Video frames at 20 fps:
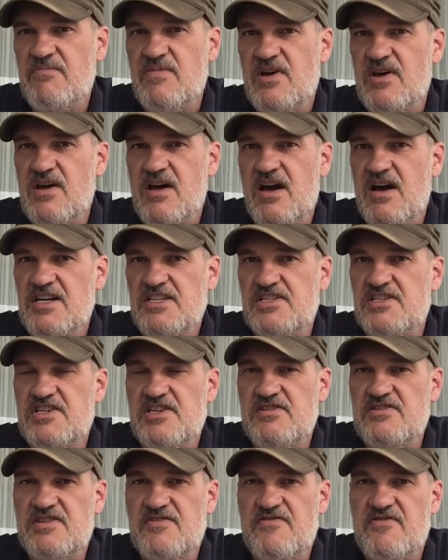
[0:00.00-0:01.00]
but I just
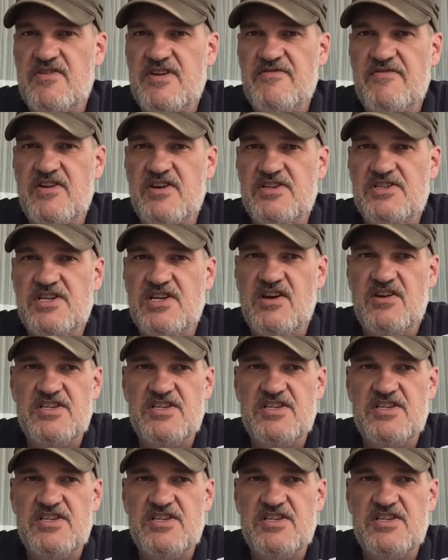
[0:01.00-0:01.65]
use the free version.